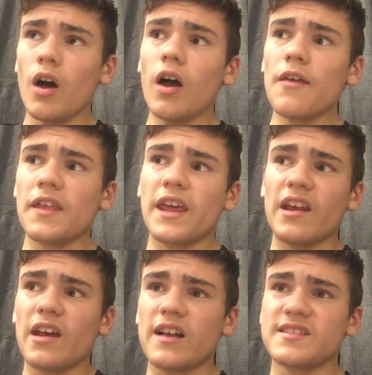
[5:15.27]
don't think he
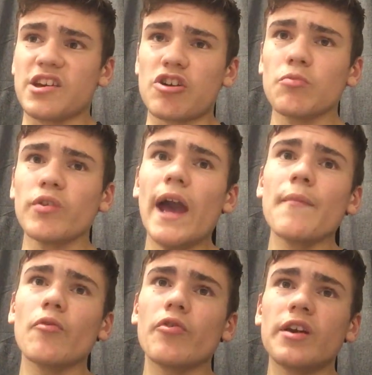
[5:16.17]
had a terrible
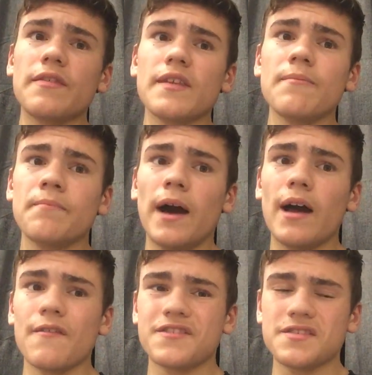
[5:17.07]
game or anything,
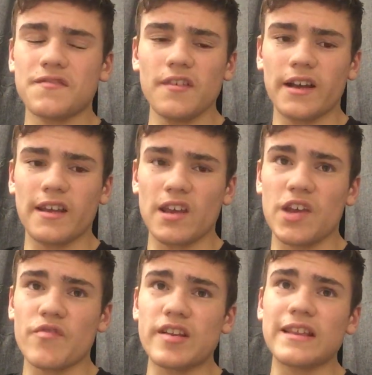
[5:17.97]
but I just feel like
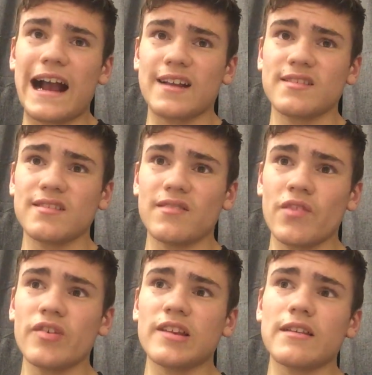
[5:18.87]
he really
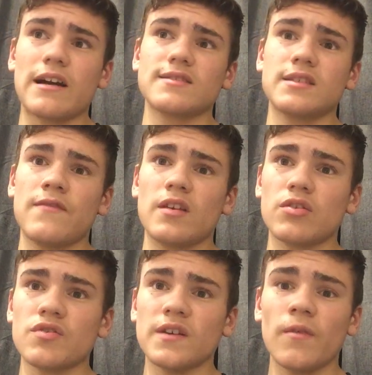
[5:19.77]
lacked
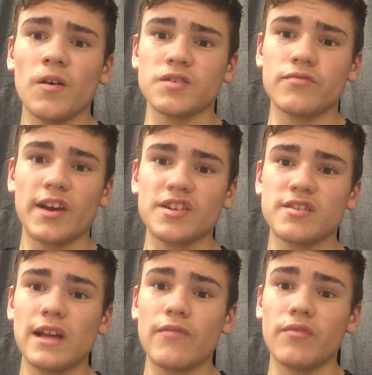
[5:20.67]
giving New South Wales
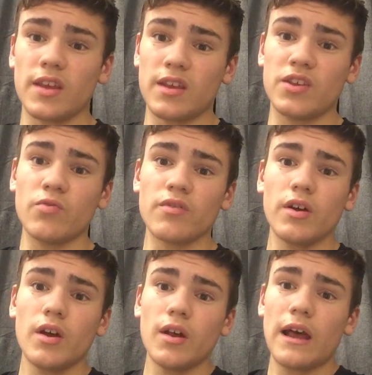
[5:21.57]
direction. That really killed
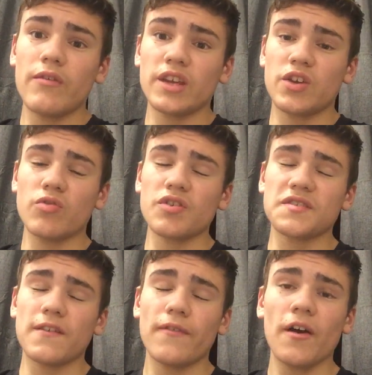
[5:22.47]
New
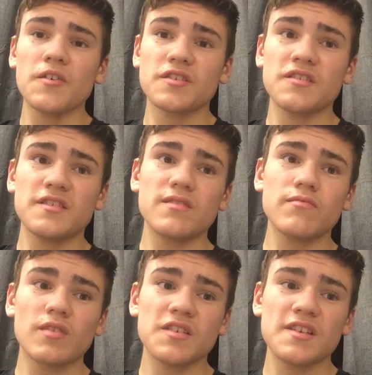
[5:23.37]
South Wales
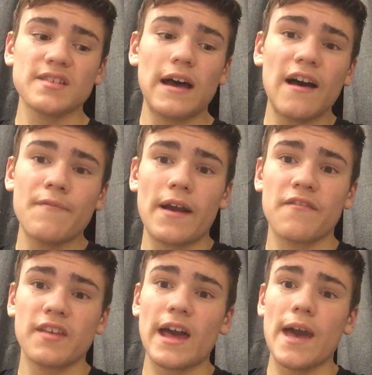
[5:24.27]
because he's a halfback
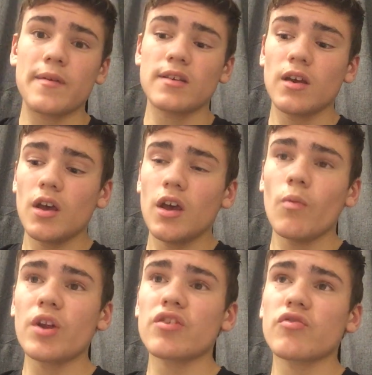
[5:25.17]
of the game, and
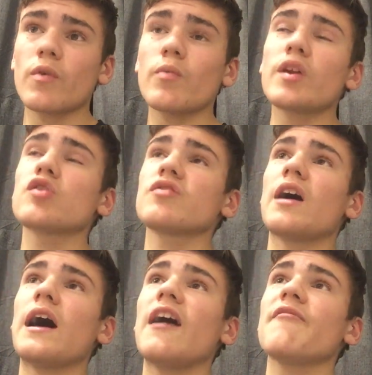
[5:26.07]
when you're the
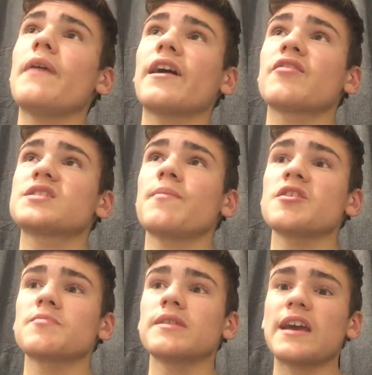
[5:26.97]
halfback, you're
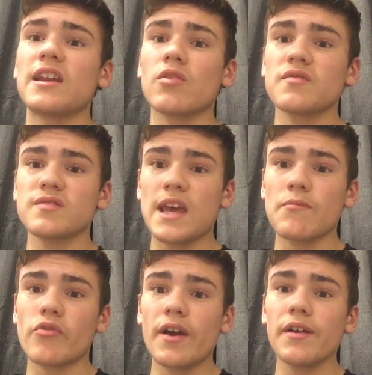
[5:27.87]
supposed to be leading your
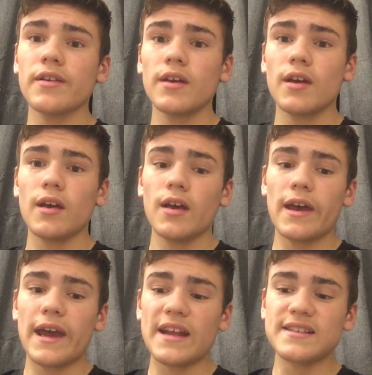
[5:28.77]
team around,
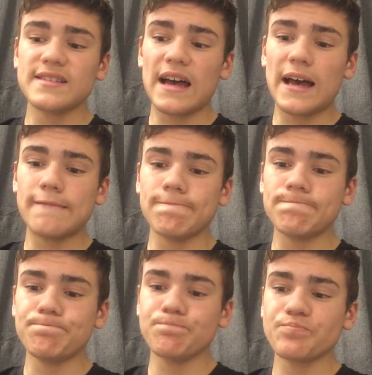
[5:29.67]
maybe
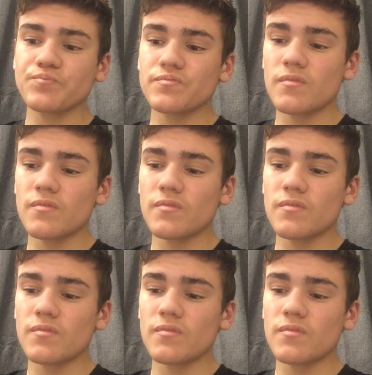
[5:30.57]
it's